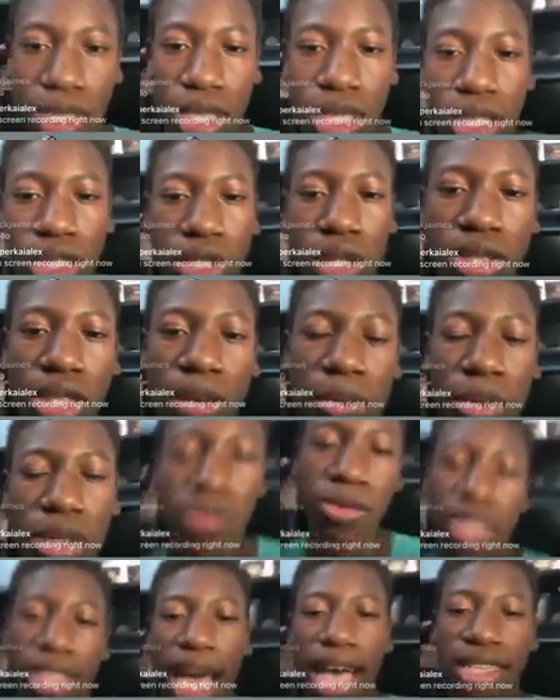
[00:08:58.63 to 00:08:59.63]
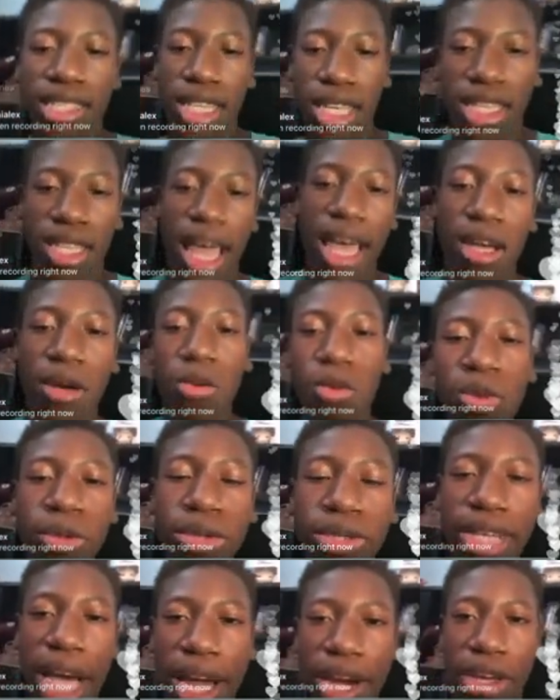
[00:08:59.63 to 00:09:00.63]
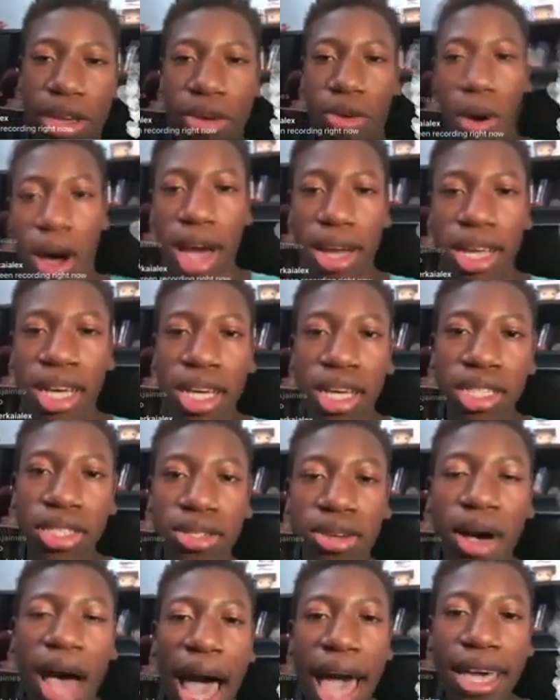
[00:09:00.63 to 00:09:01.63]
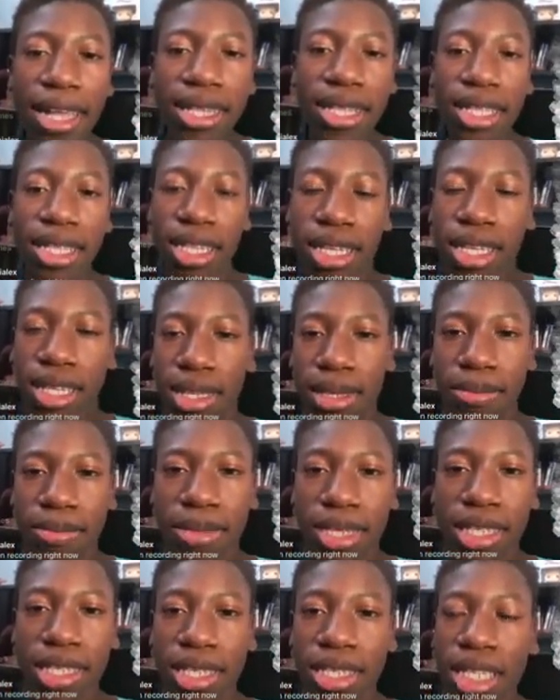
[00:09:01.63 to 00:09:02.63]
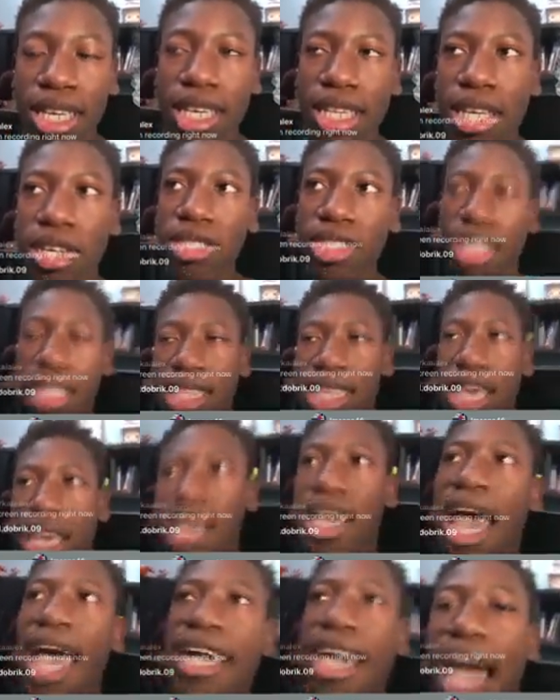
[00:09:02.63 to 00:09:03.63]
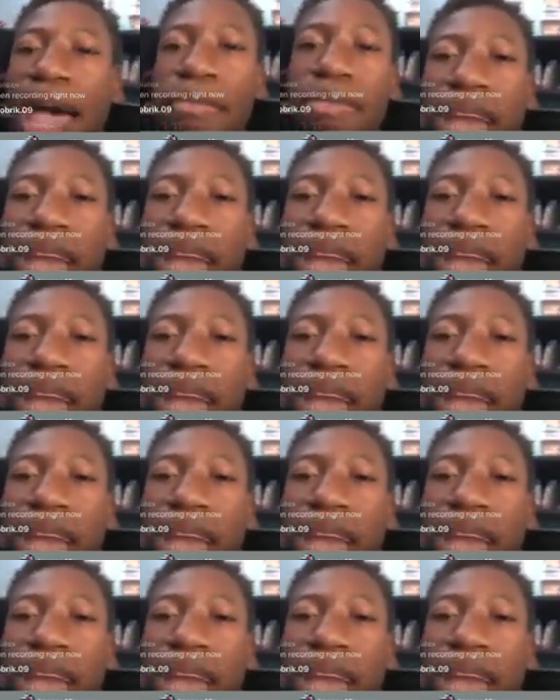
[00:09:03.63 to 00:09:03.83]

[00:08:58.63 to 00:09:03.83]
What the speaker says: So someone was asking, like, whose side are you on? So see, here's the thing. Like, I'm